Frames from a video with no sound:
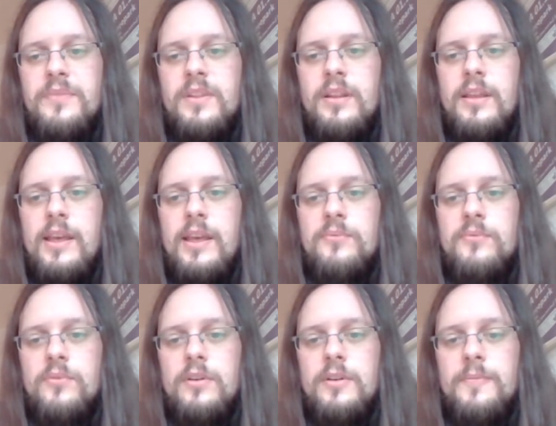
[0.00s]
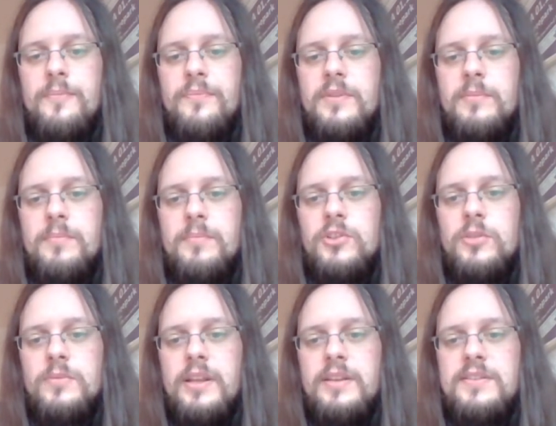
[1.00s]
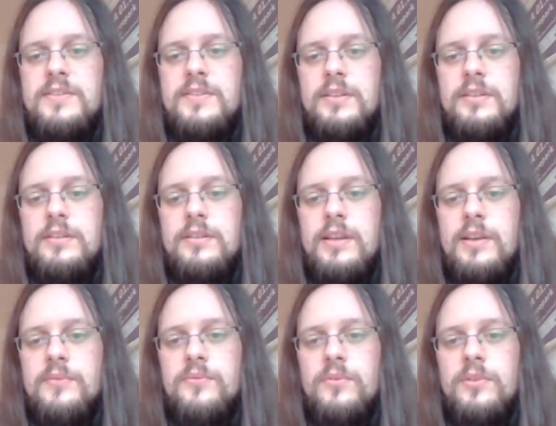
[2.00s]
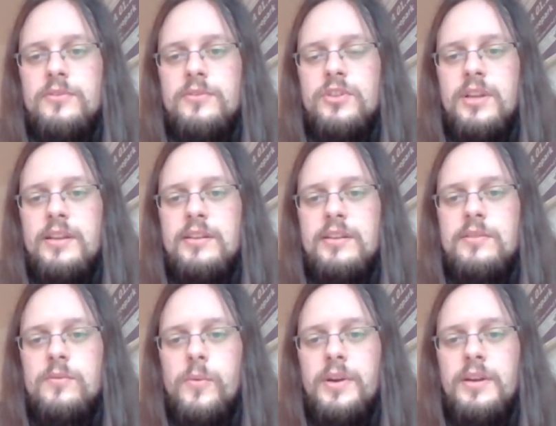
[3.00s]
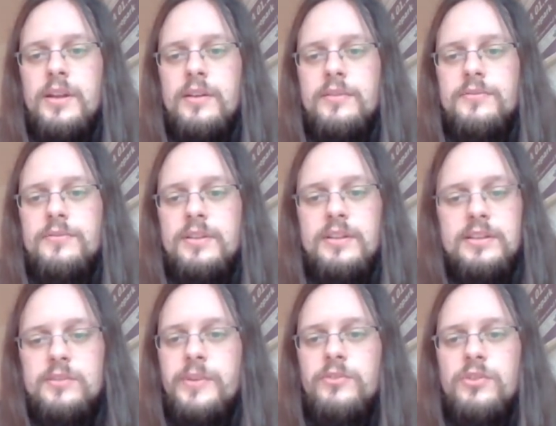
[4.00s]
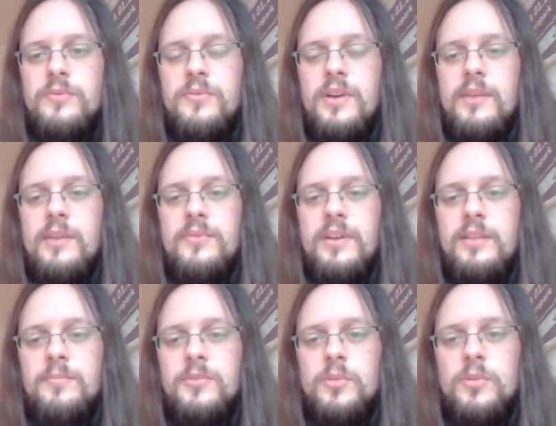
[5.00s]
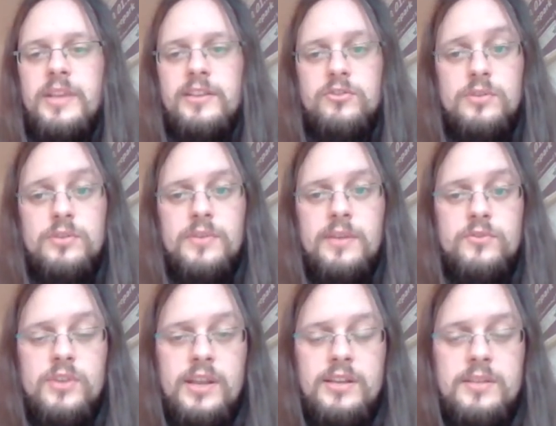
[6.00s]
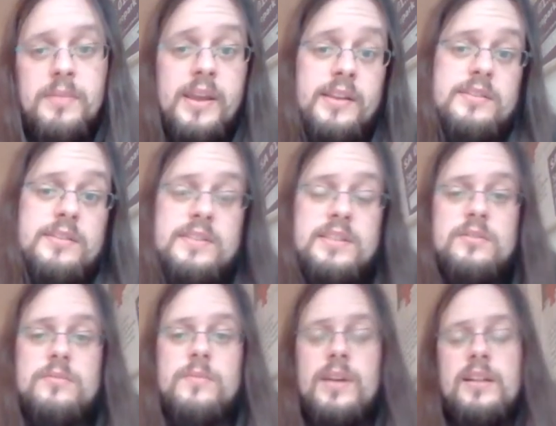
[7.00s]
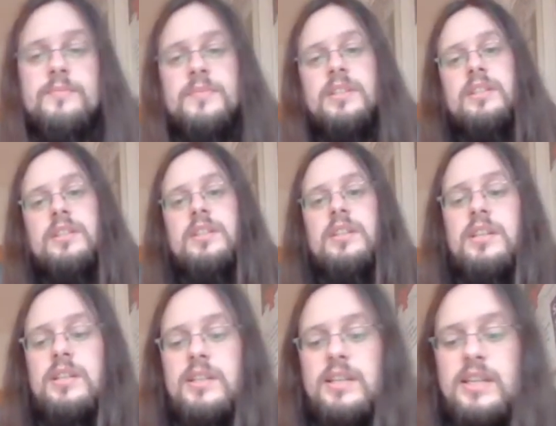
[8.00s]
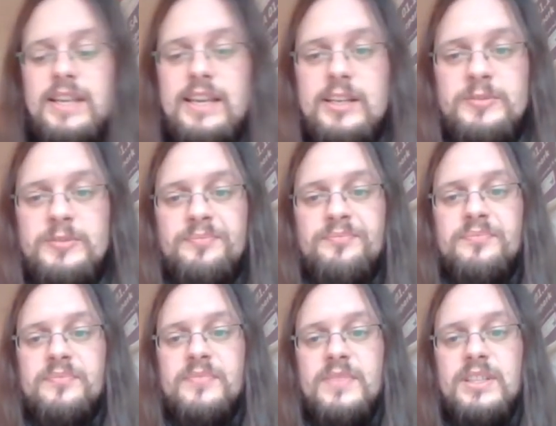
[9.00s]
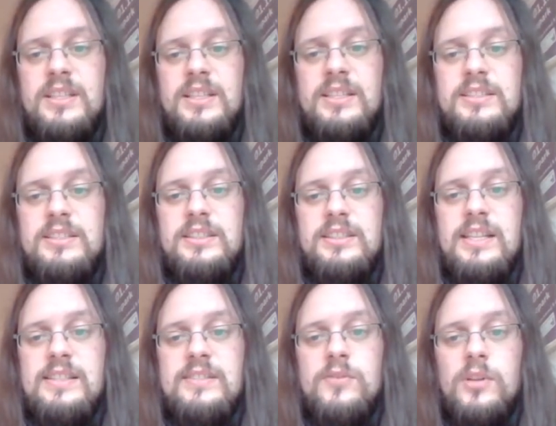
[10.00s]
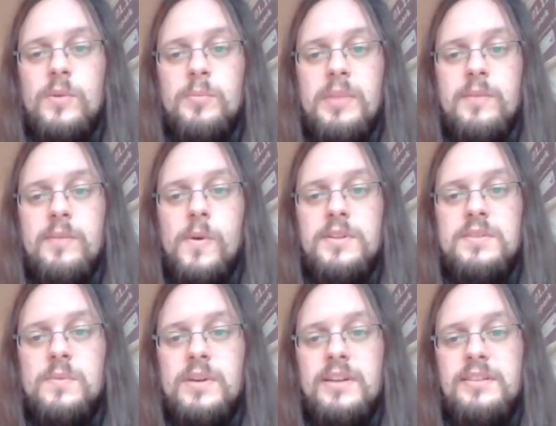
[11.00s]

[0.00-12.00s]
f4, bishop takes f4 check, queen g5, and bishop takes g5 checkmate. So, well, yeah, that's not what Black wants, right?